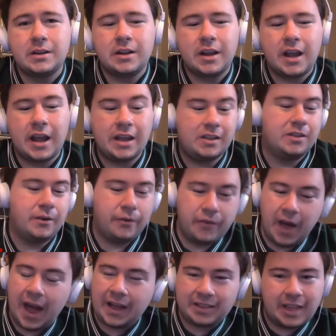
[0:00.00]
And the
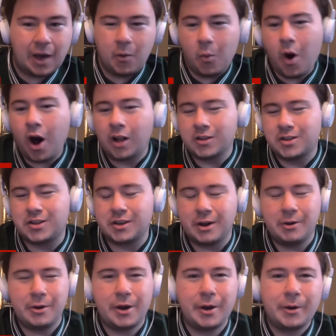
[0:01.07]
fact that Juan
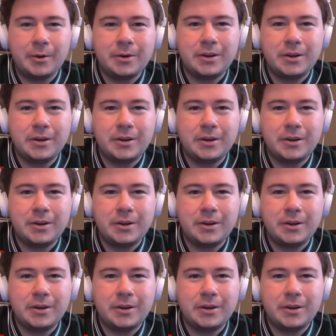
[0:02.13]
Soto